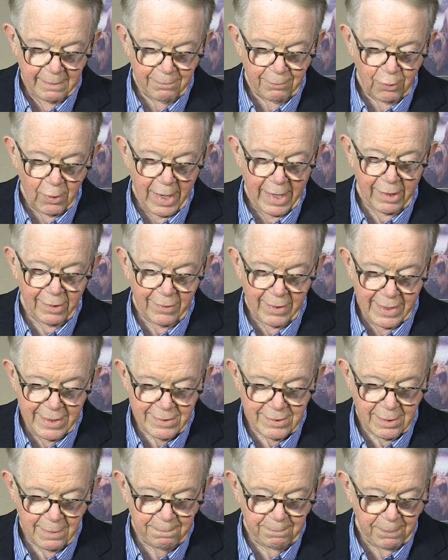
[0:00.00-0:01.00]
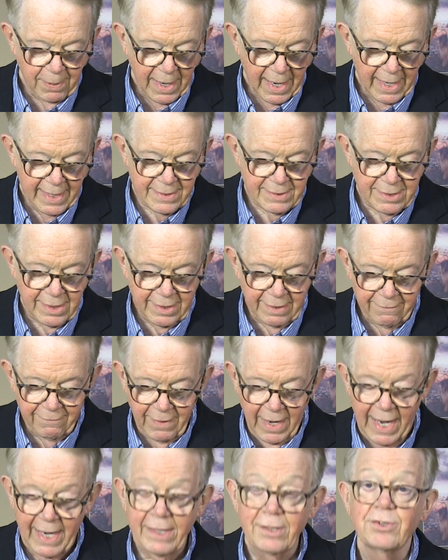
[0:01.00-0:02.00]
Prayer is a positive
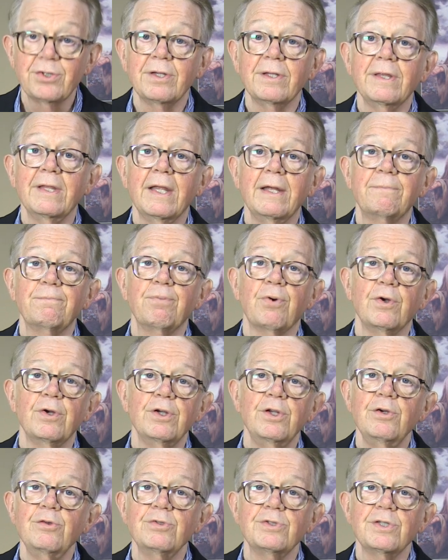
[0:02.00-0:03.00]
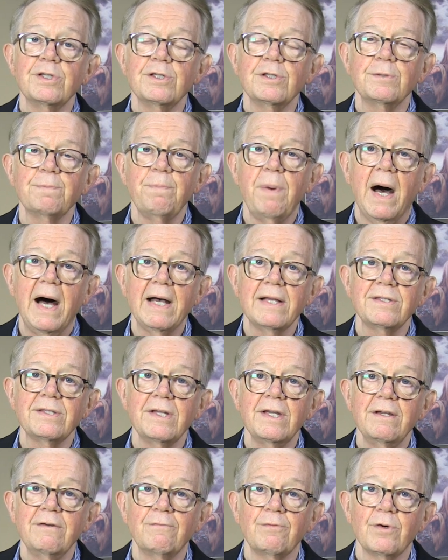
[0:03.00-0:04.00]
action that produces
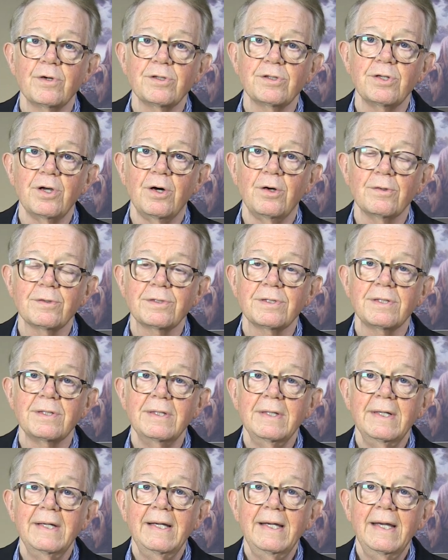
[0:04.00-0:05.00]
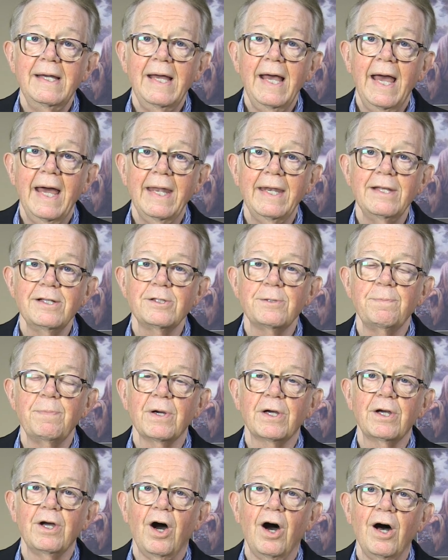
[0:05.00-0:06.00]
positive results, and it's
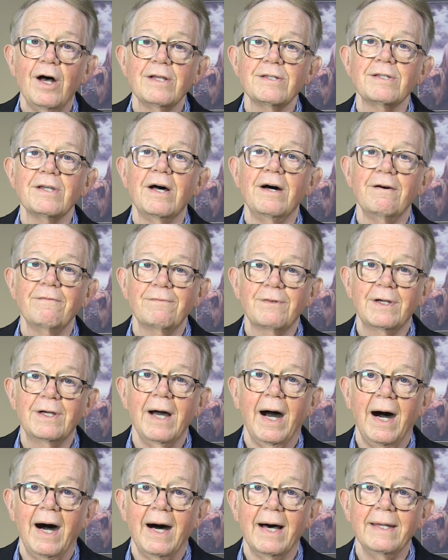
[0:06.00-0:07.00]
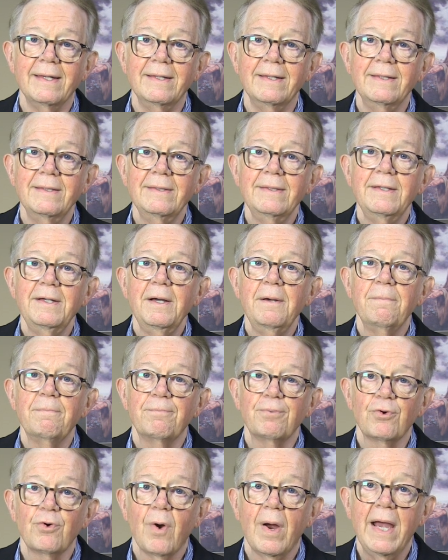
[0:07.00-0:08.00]
because of God.
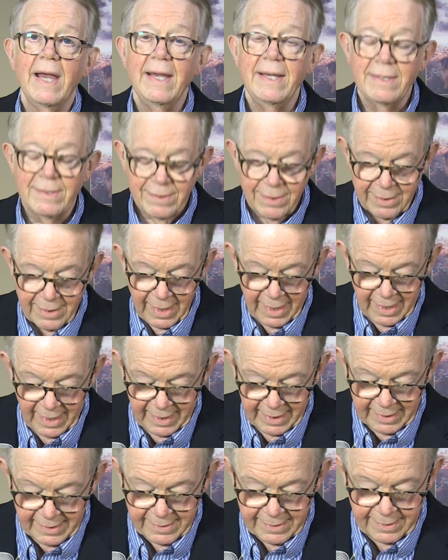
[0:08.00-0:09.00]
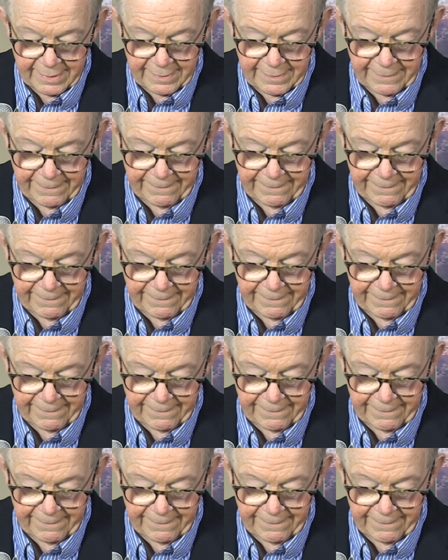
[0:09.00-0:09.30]
Praise God.